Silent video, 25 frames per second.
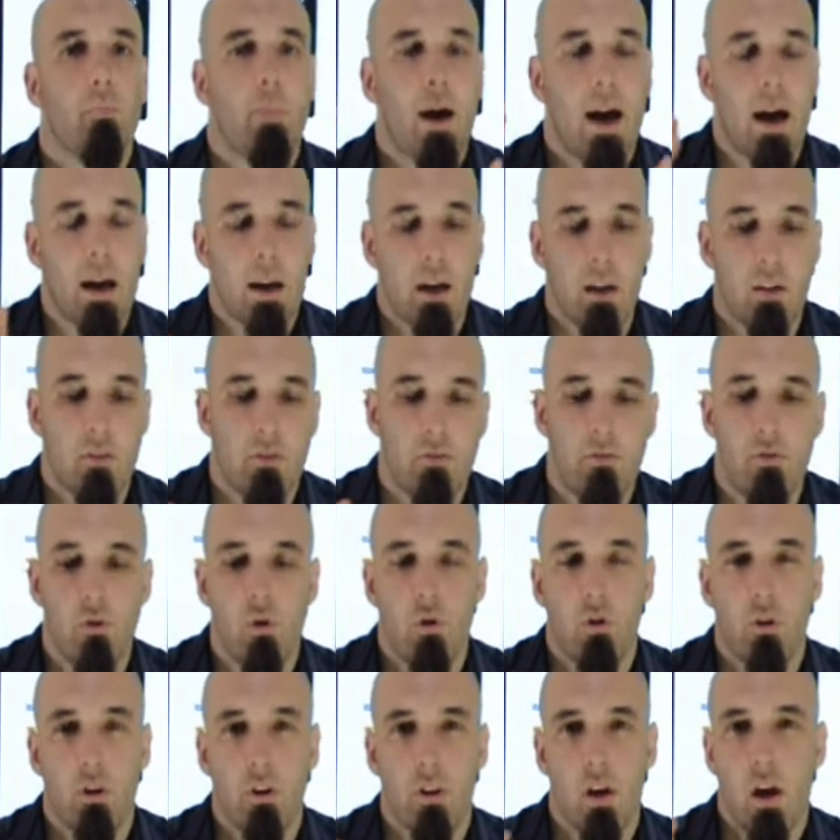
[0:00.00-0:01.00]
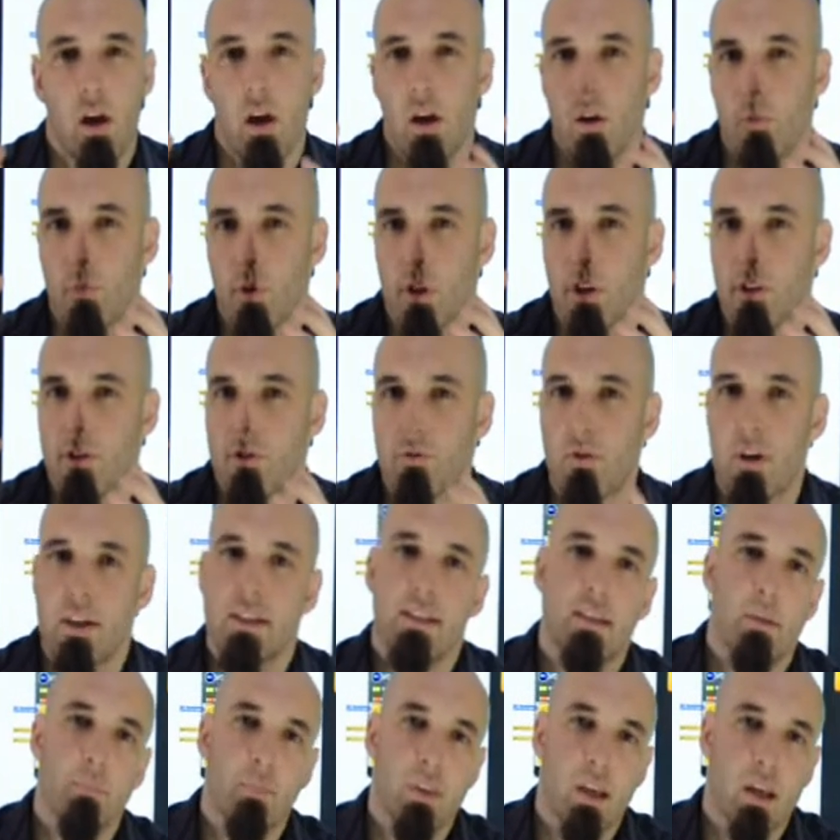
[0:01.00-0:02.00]
back and forth, we're going to try
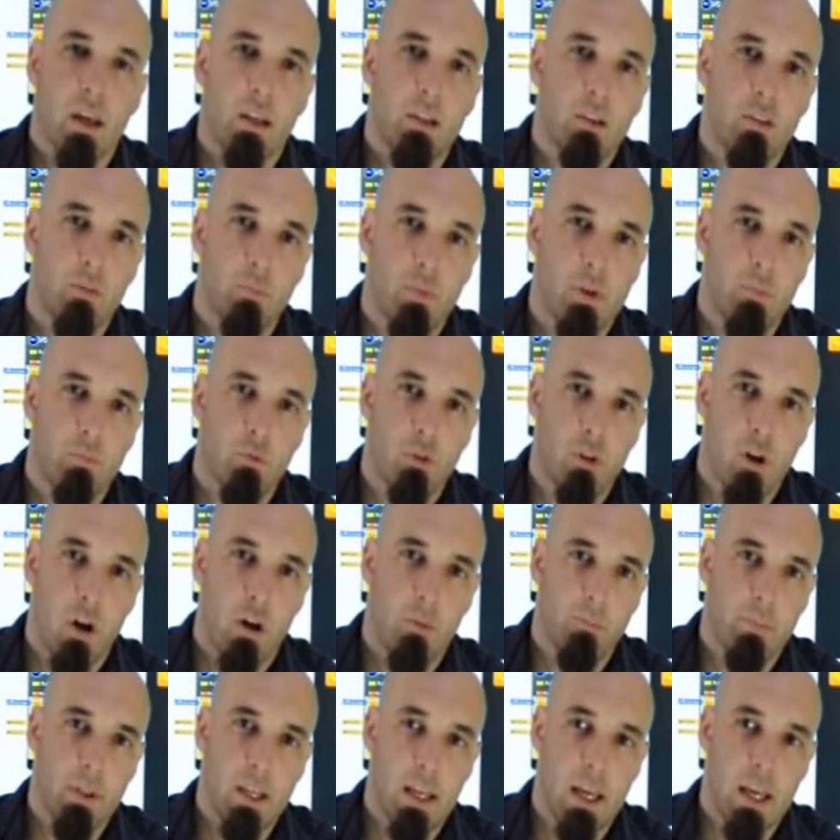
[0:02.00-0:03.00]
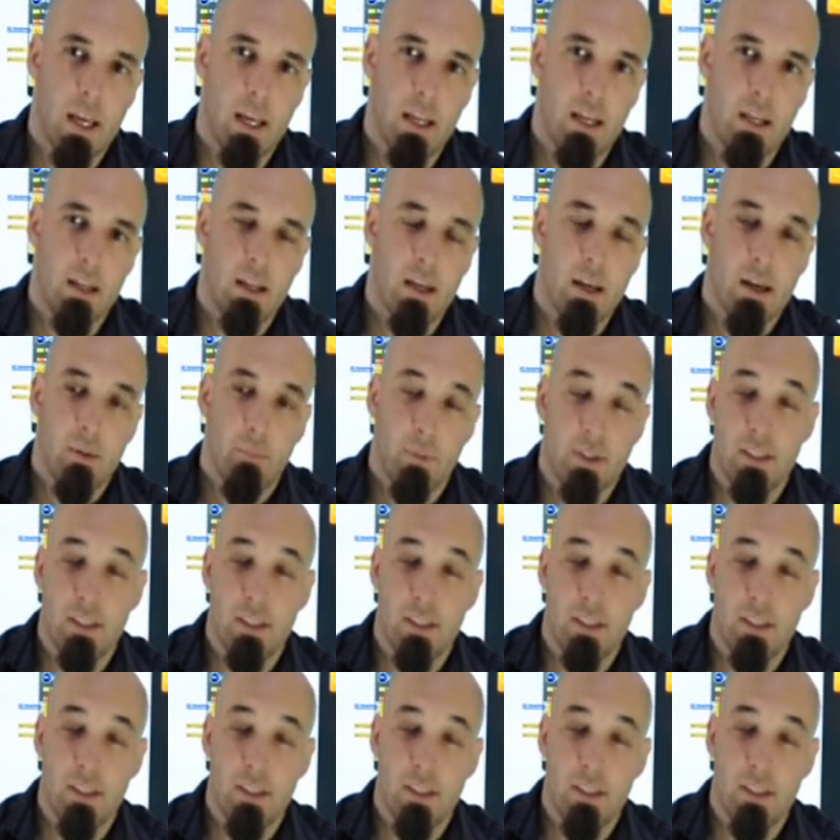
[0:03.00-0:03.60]
something a little bit more complicated,